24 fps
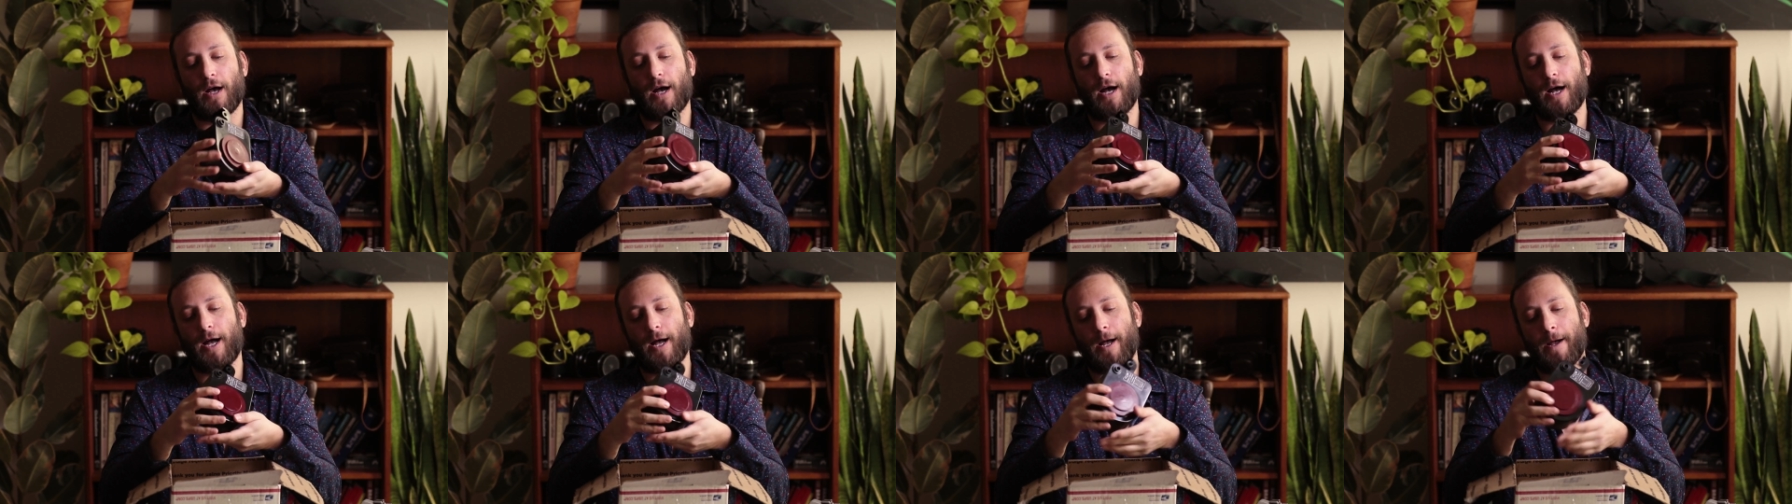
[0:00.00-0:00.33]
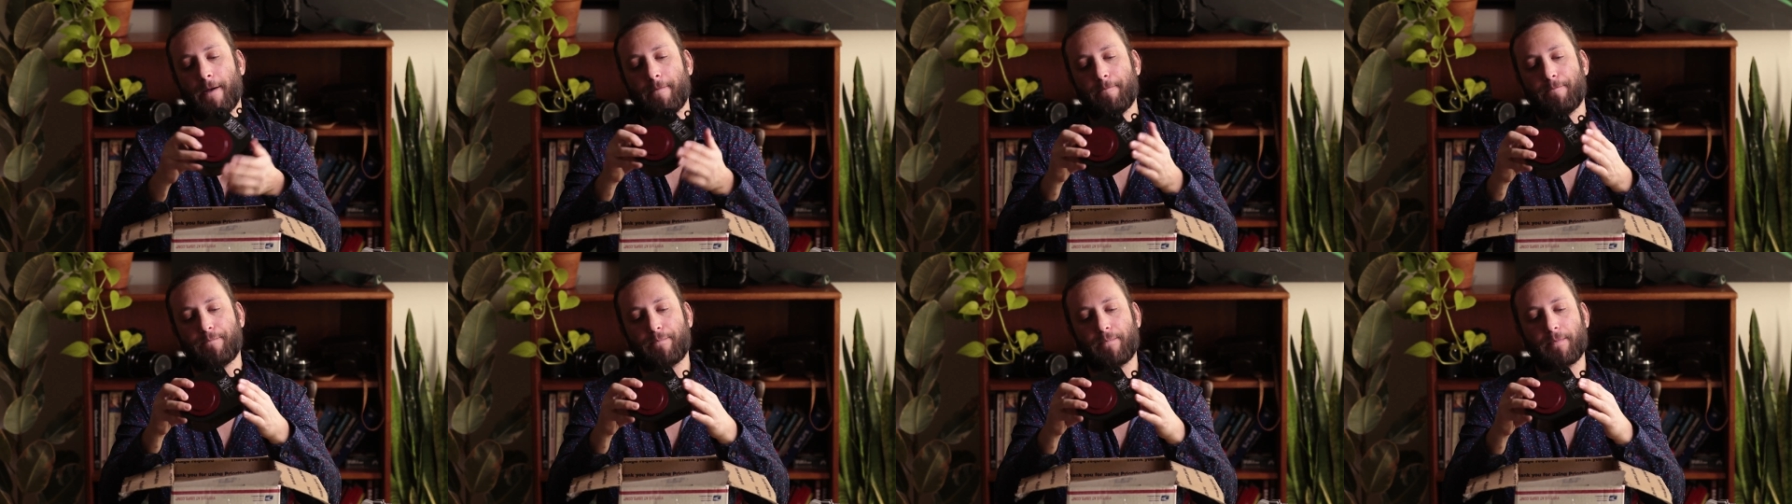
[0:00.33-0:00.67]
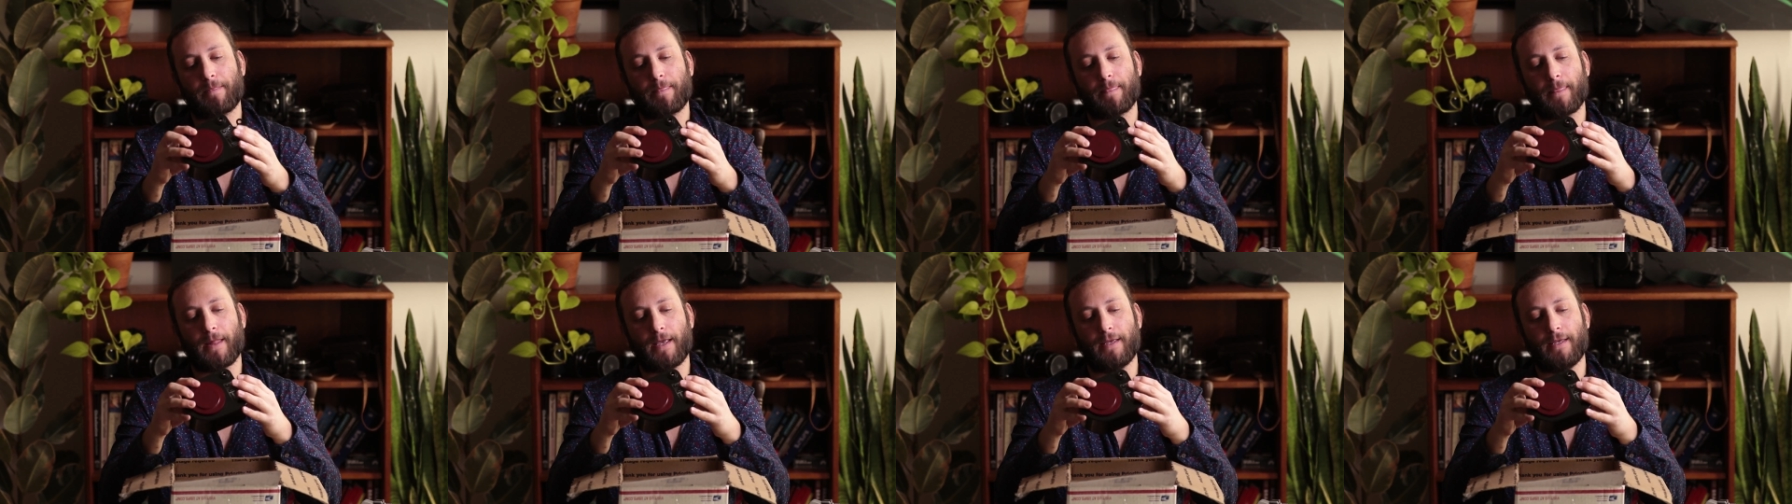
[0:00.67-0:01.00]
Um,
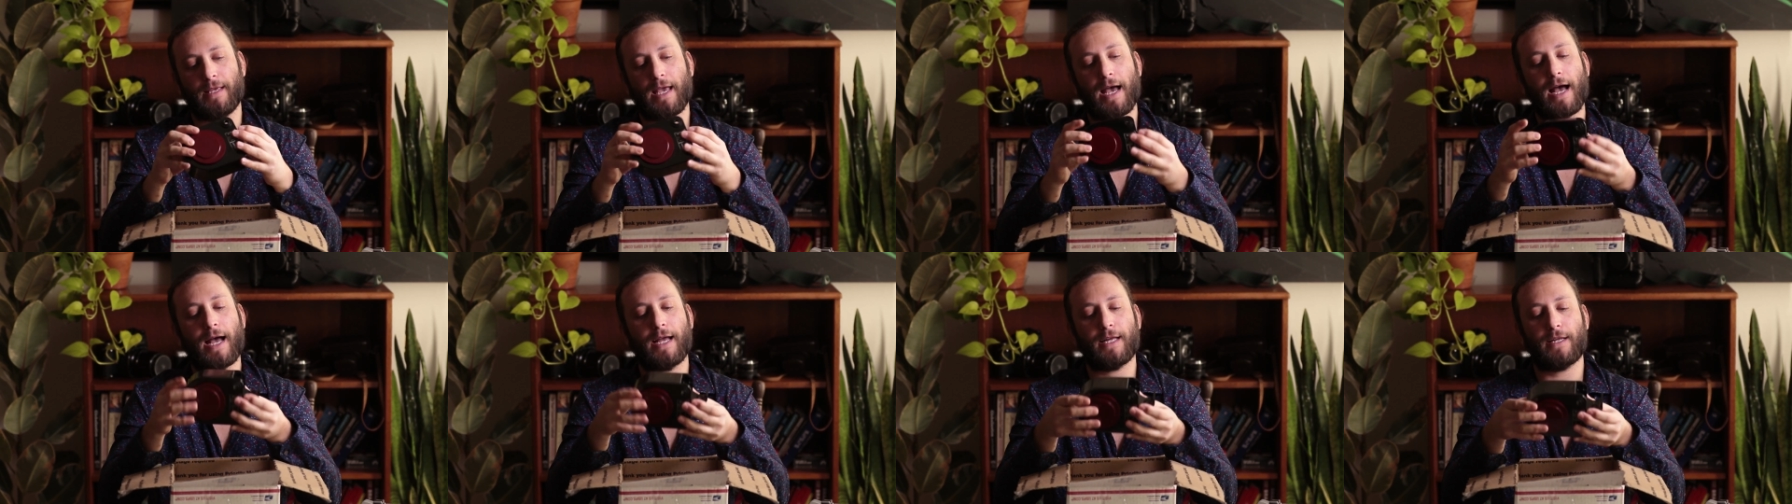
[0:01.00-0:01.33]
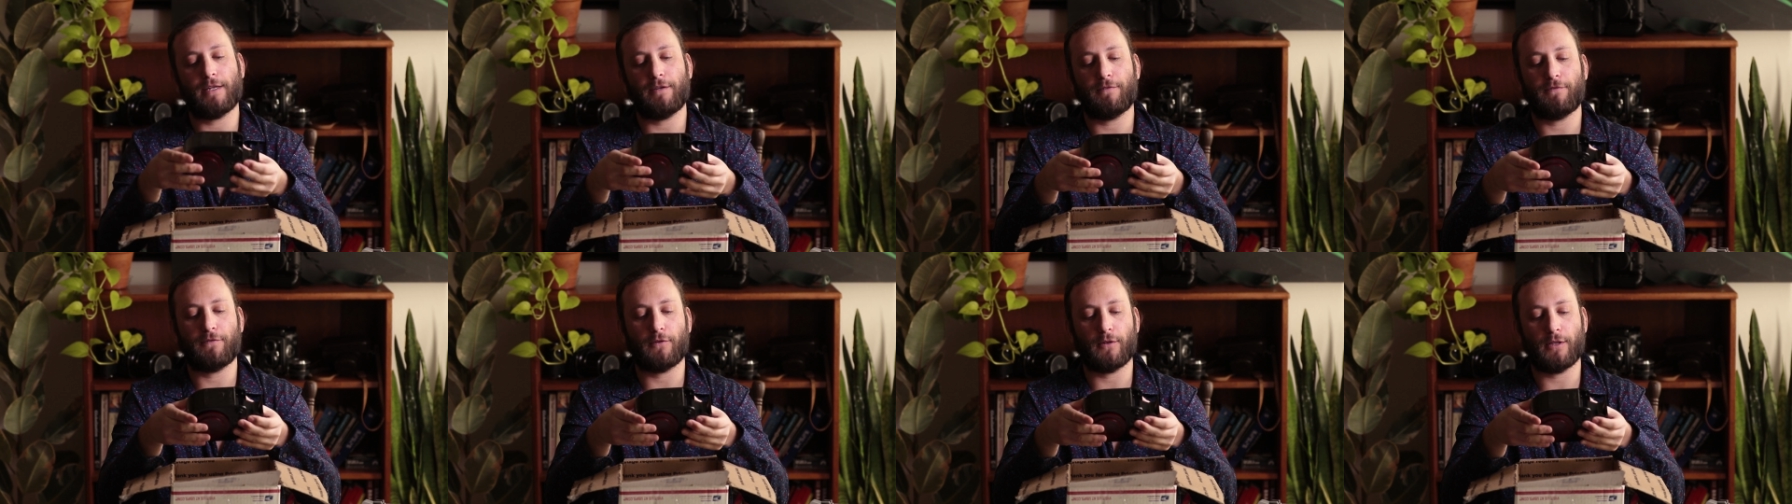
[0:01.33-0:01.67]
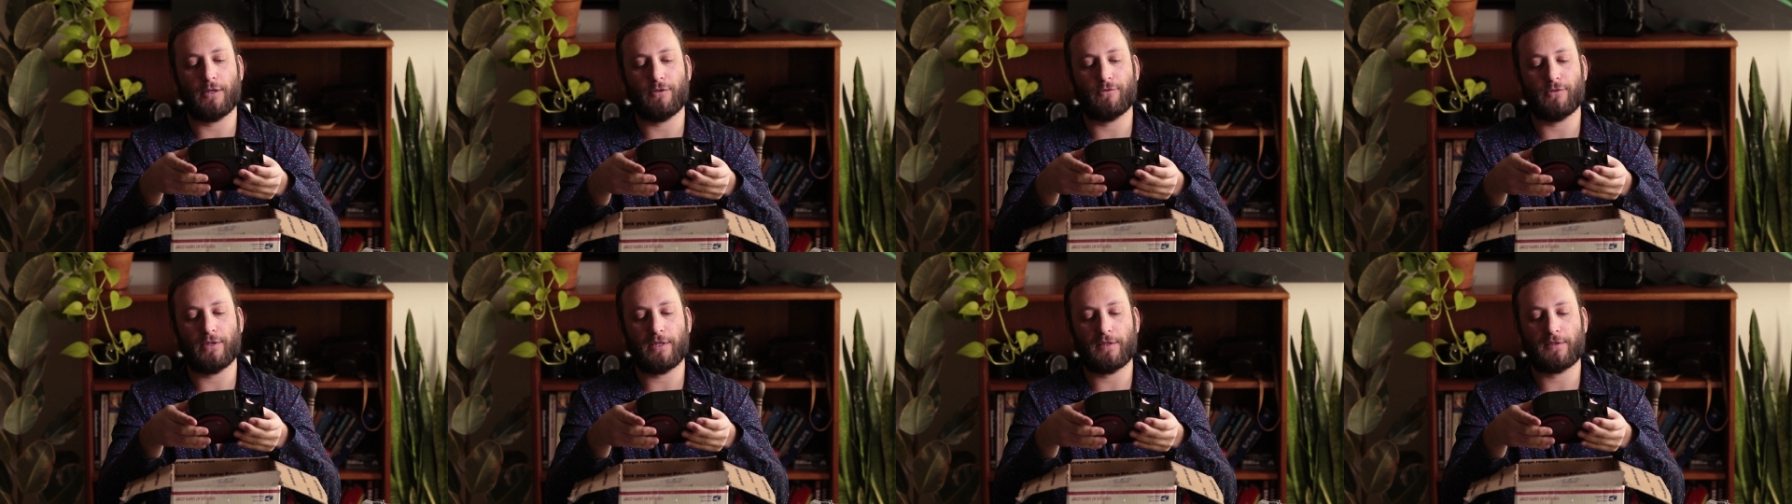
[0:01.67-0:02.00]
yeah, I could
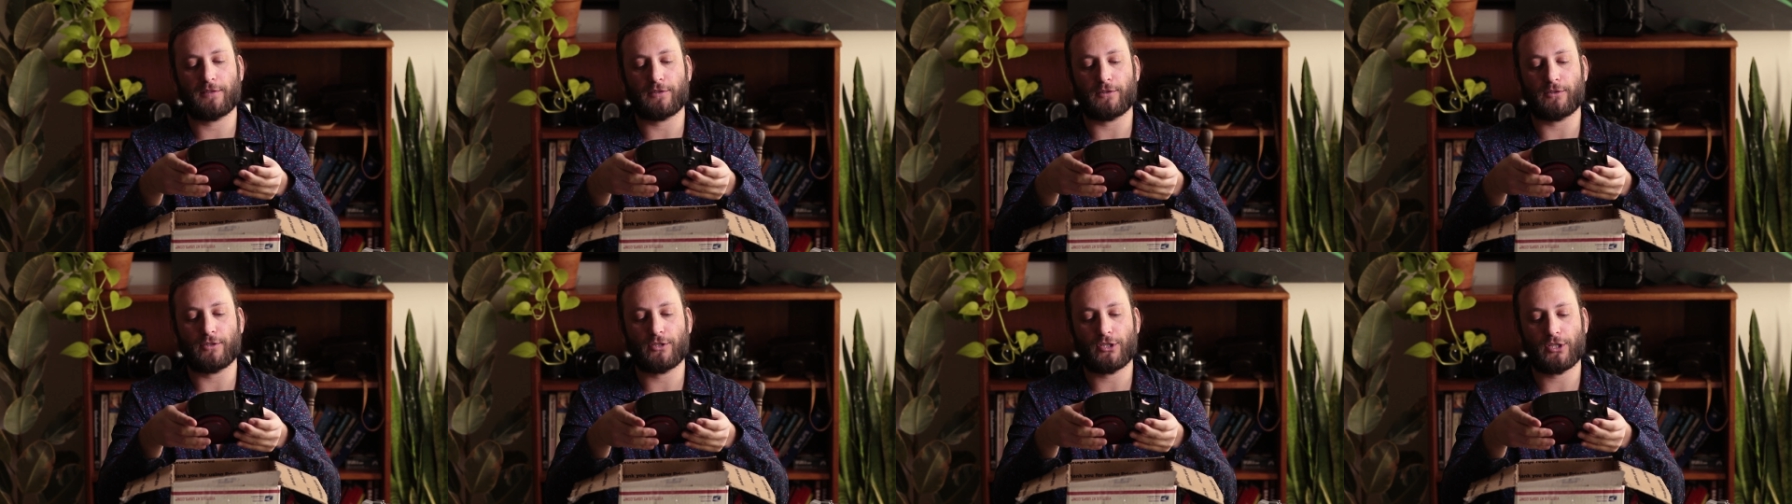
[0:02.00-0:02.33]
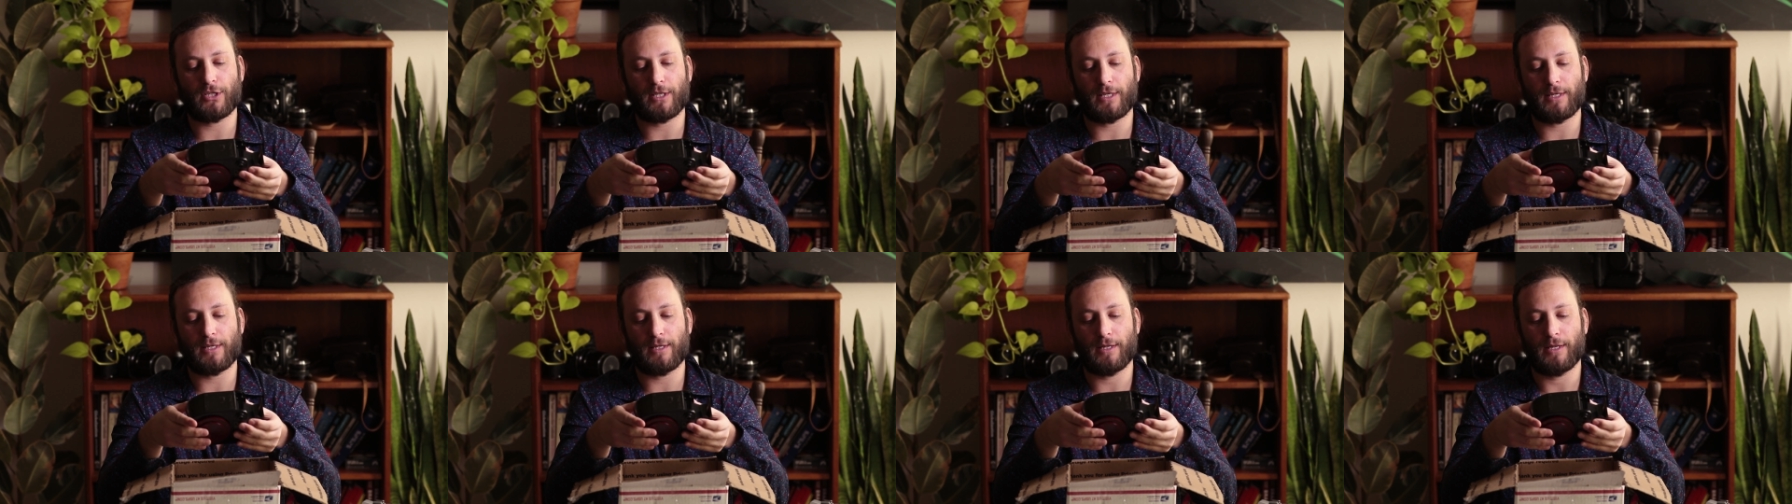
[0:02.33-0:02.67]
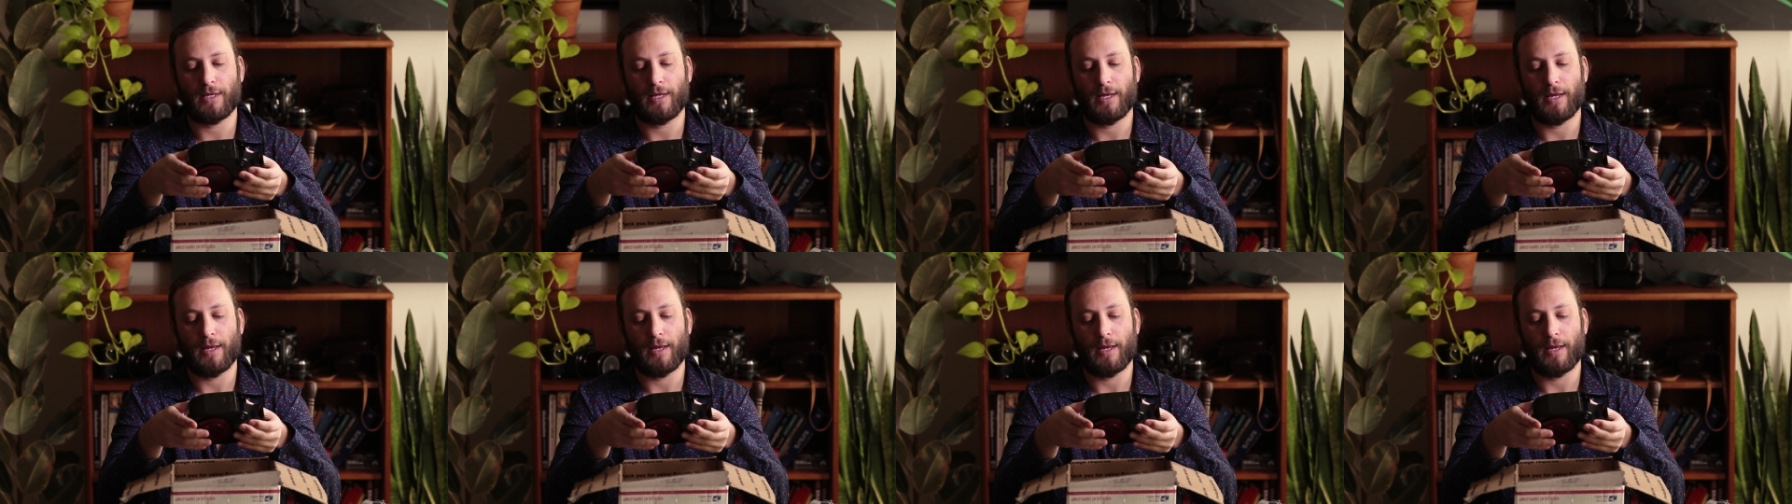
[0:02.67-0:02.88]
fully research it